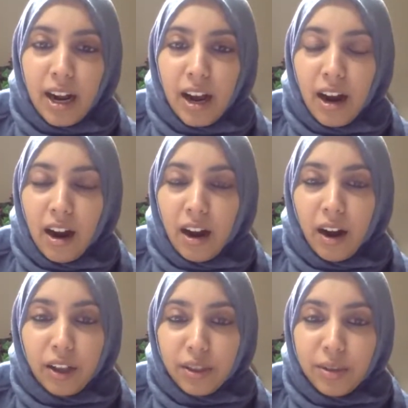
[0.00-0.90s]
our
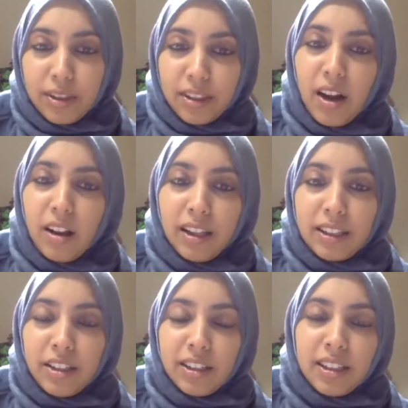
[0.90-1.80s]
students and colleagues
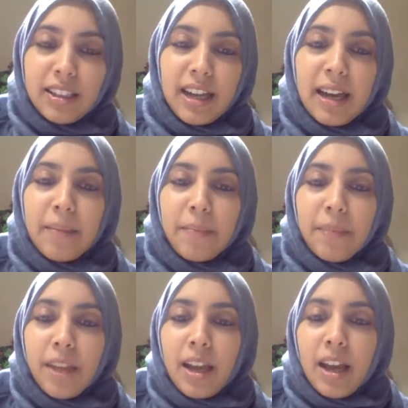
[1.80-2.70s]
during this
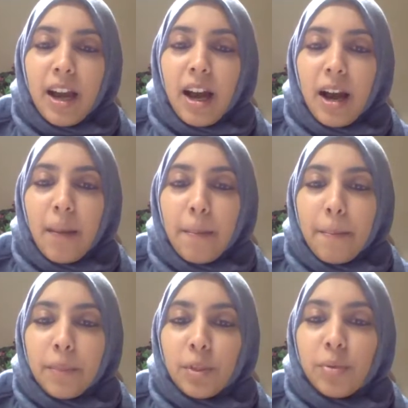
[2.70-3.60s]
time.
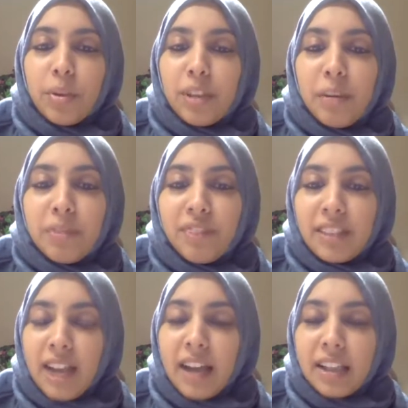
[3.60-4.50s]
So we'll start with
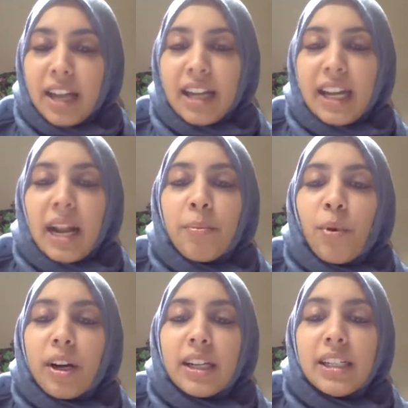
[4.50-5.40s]
Faizan to kind of get a more
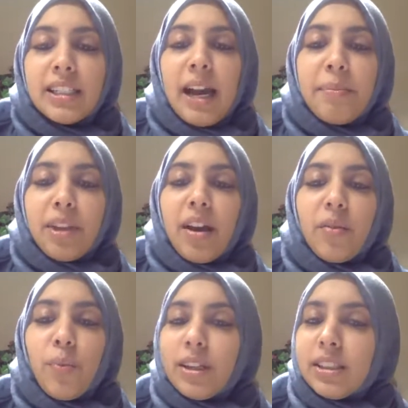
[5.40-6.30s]
in-depth of
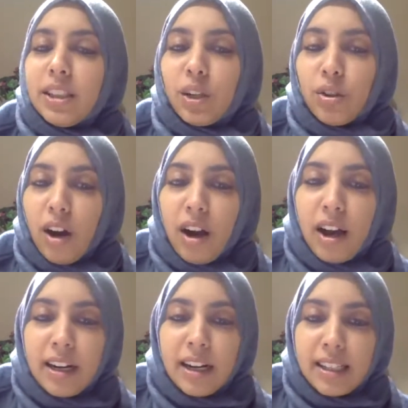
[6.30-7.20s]
what does the
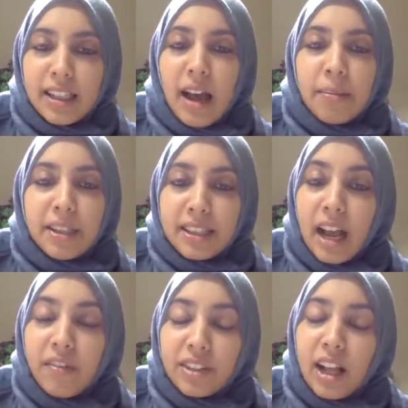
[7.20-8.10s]
Quran and Islam
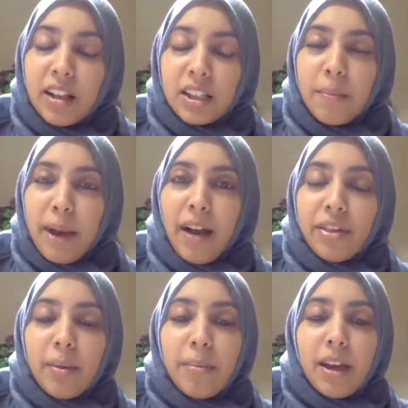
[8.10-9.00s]
itself tell us about
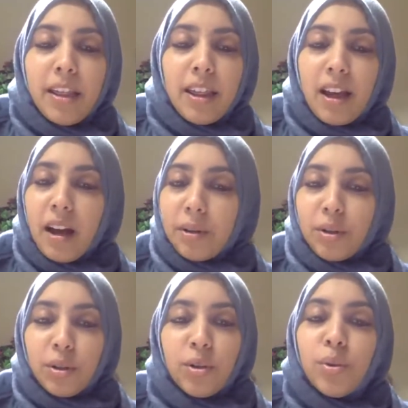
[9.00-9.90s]
the month, you know,
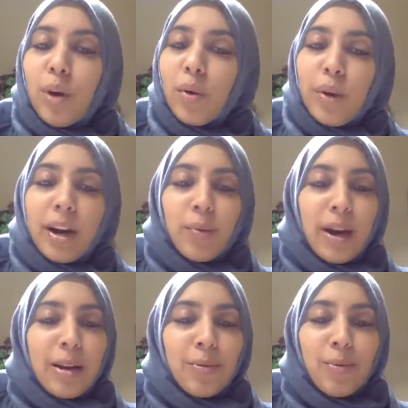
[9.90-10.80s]
the who, what, where,
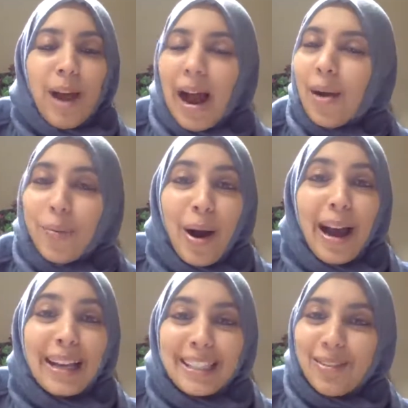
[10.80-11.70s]
when, how,
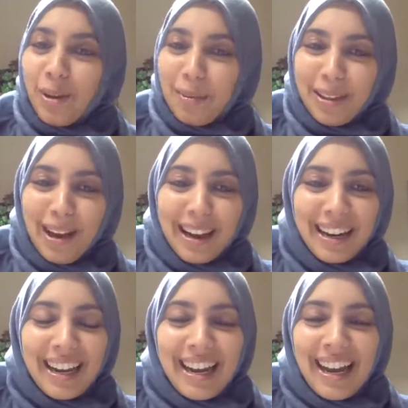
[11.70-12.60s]
whys of Ramadan.
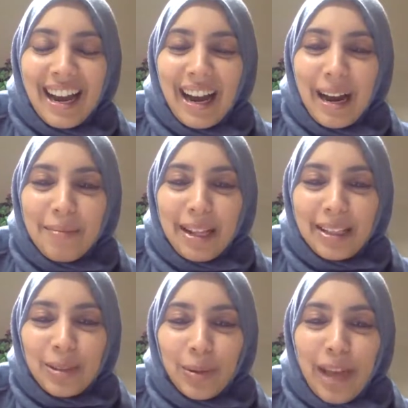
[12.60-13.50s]
And
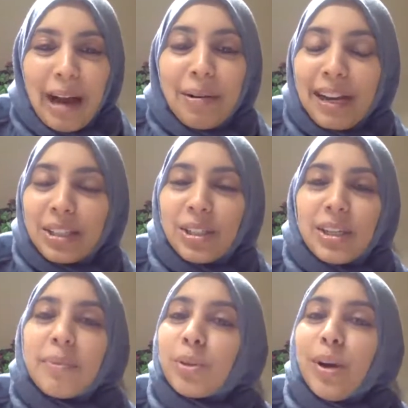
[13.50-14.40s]
so that will answer some
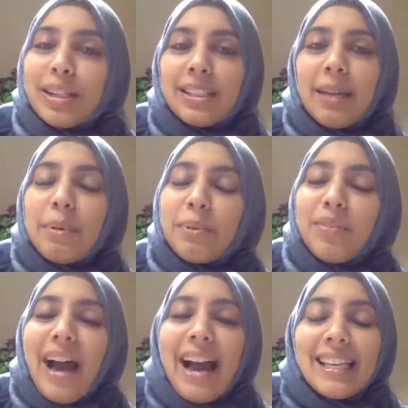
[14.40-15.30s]
of the questions that people have
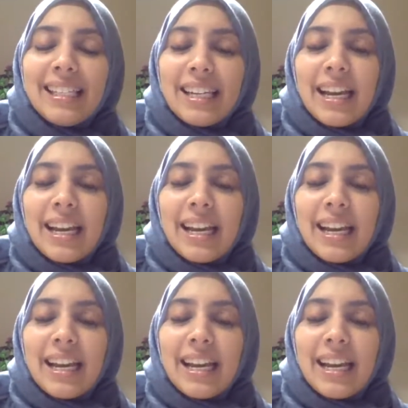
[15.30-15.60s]
asked,